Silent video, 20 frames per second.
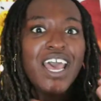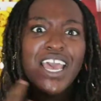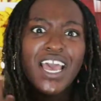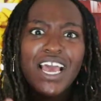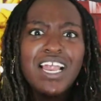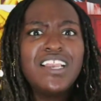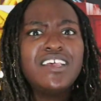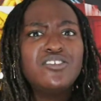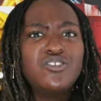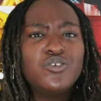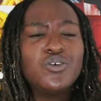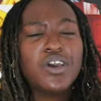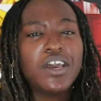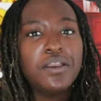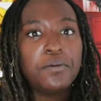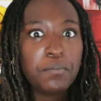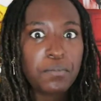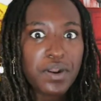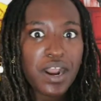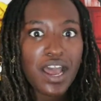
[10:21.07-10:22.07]
Unless you
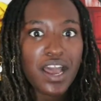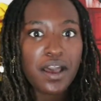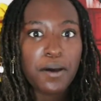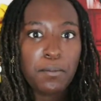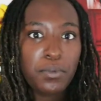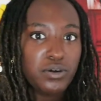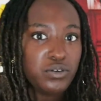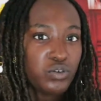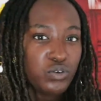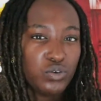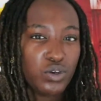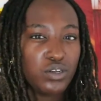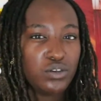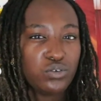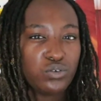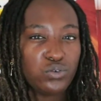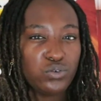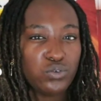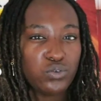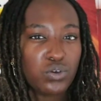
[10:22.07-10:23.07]
can brag about going to
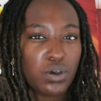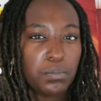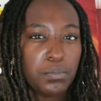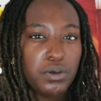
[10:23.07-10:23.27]
Suswa,